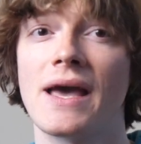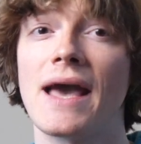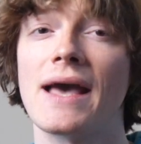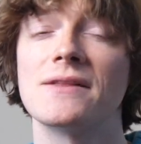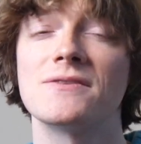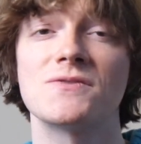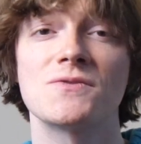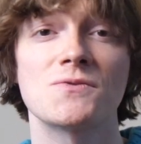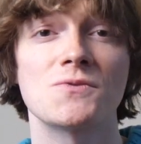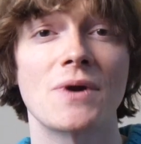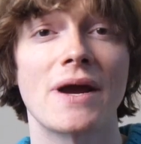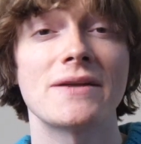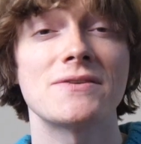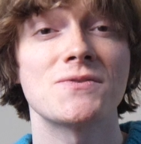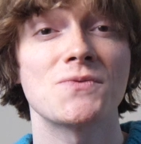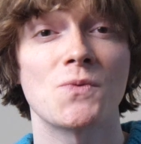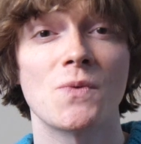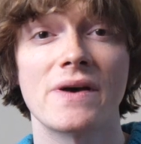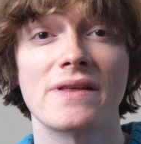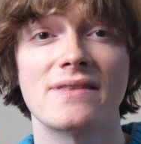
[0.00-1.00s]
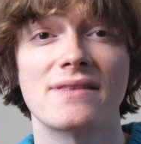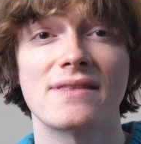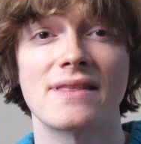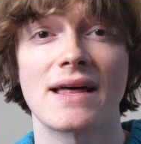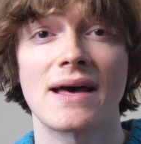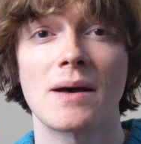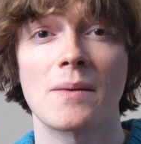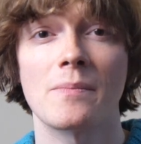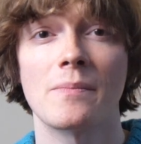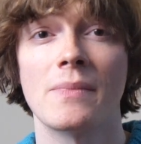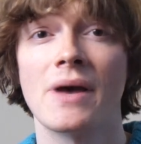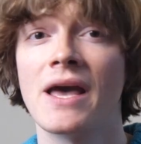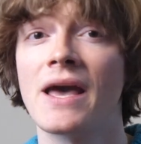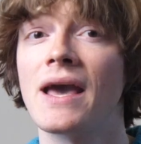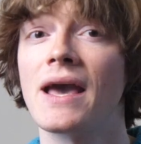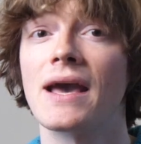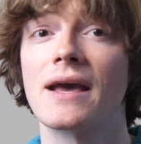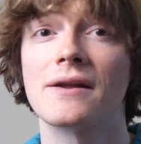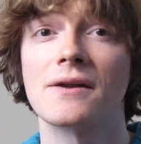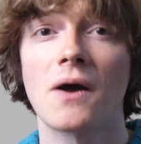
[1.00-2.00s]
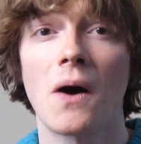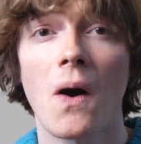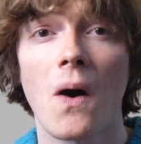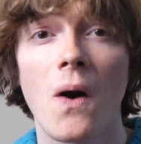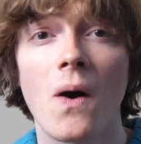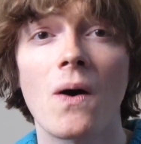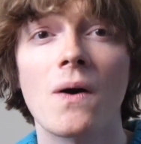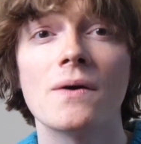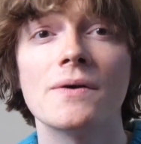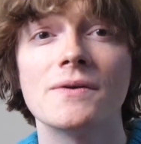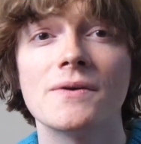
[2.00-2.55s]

and stretch with them in all